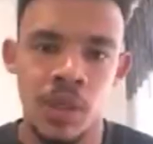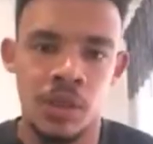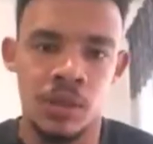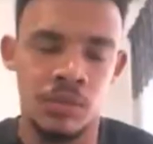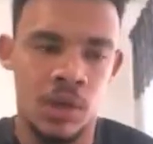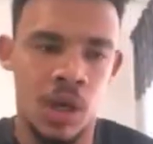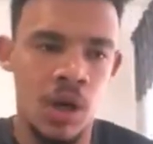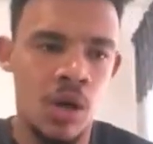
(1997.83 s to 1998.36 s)

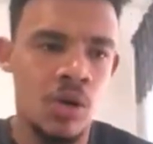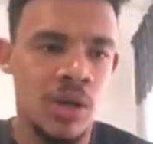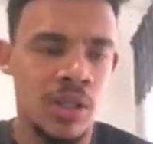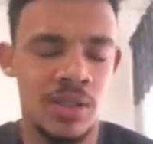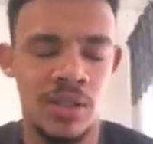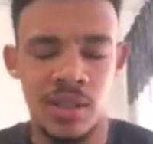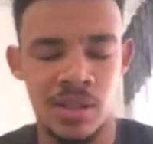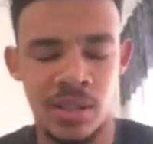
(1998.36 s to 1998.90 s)
No,
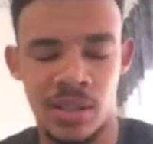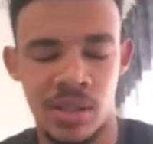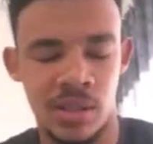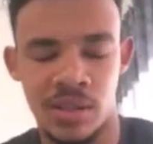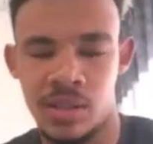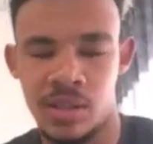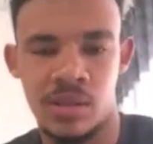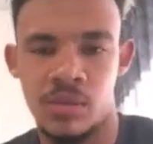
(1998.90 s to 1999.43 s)
it's, it's
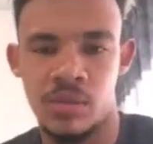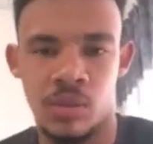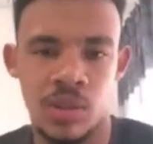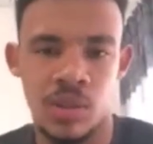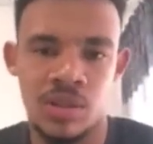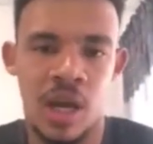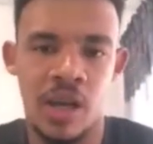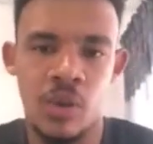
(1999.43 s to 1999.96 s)

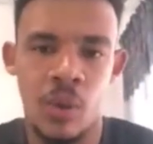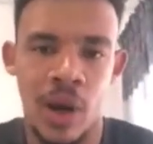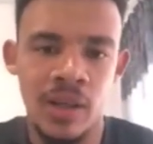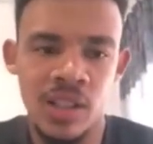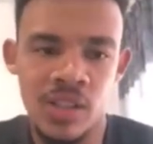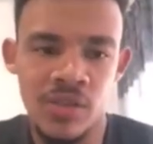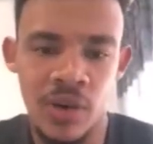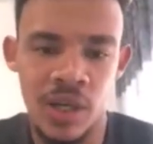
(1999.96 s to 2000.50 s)
it's done
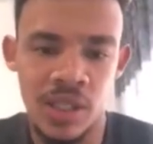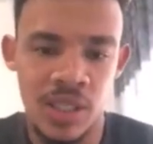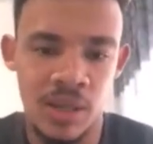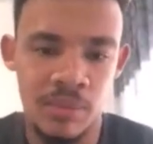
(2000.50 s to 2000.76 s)
wonders for us.